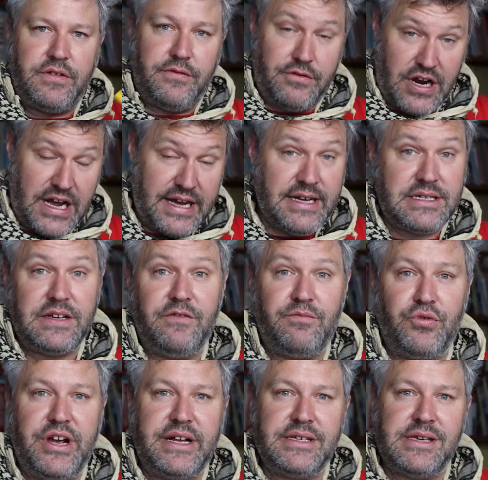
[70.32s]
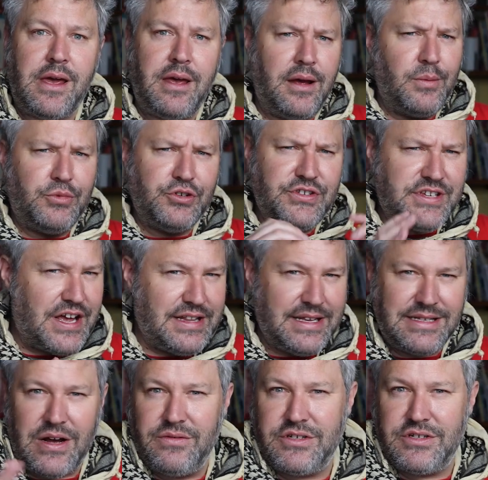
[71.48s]
the variety of bricks, but certainly
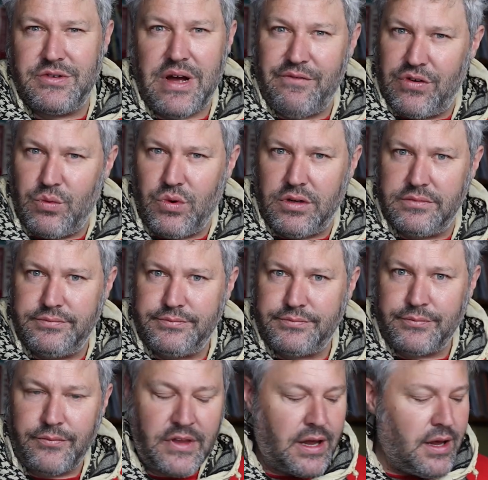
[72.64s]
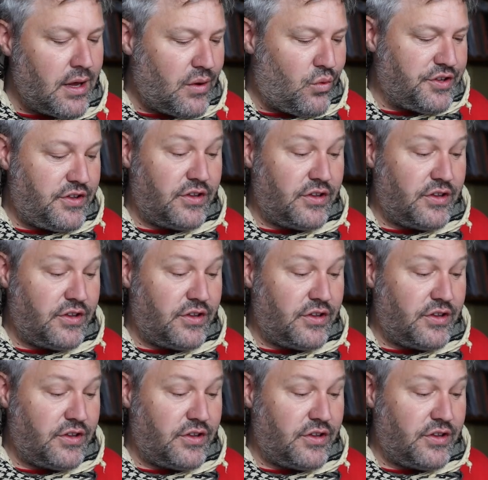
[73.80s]
don't do every one. One